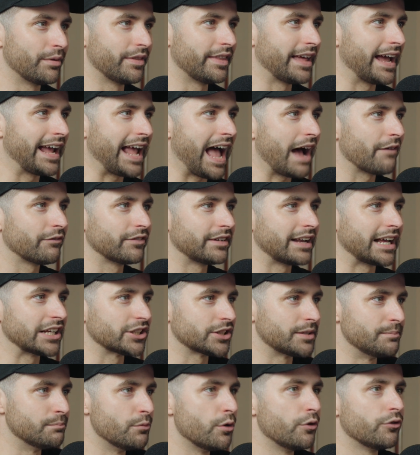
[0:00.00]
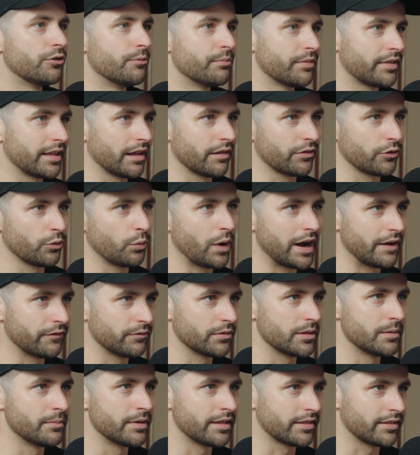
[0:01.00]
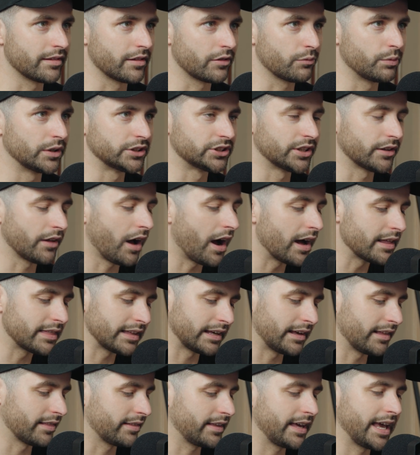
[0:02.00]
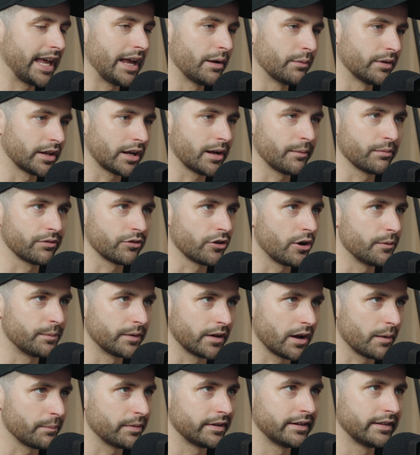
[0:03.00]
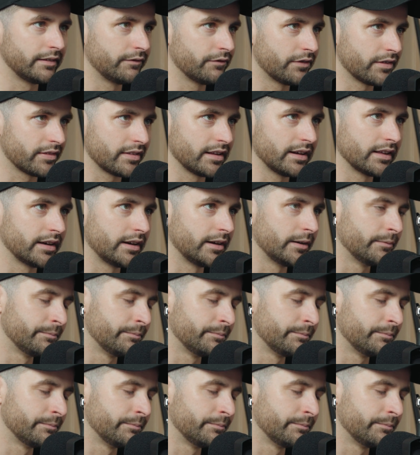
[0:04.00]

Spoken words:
But they haven't actually moved themselves away from the business, which I think is key when it comes to opening up any facility.